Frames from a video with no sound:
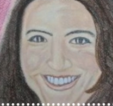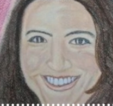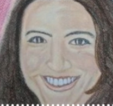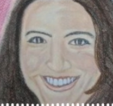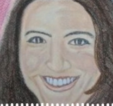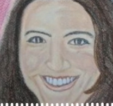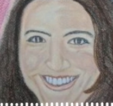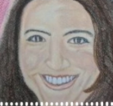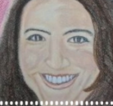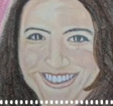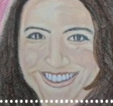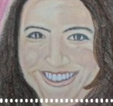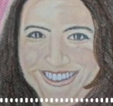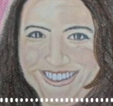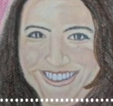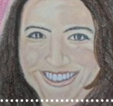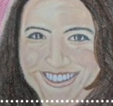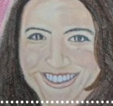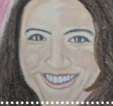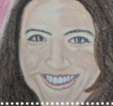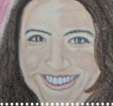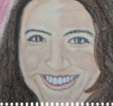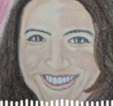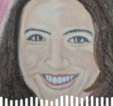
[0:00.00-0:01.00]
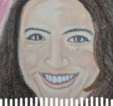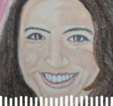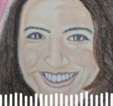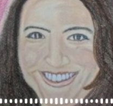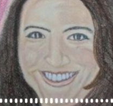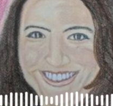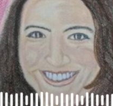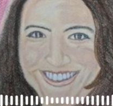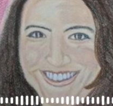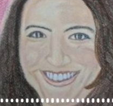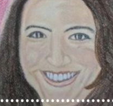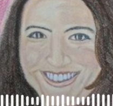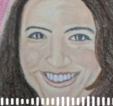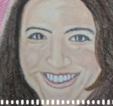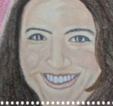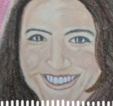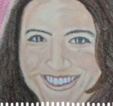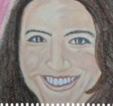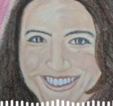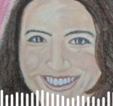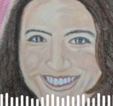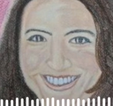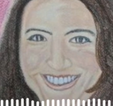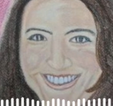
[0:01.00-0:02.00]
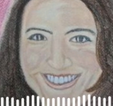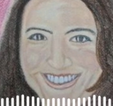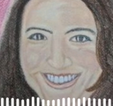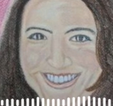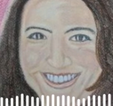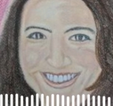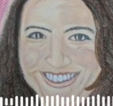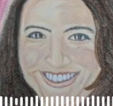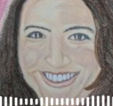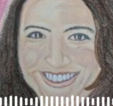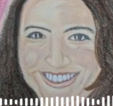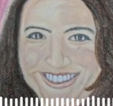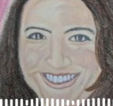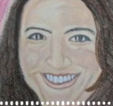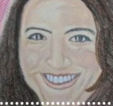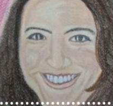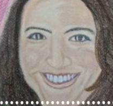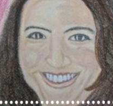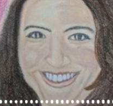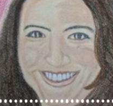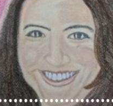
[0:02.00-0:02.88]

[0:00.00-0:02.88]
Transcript: Um, it's one of those nice big tower ones,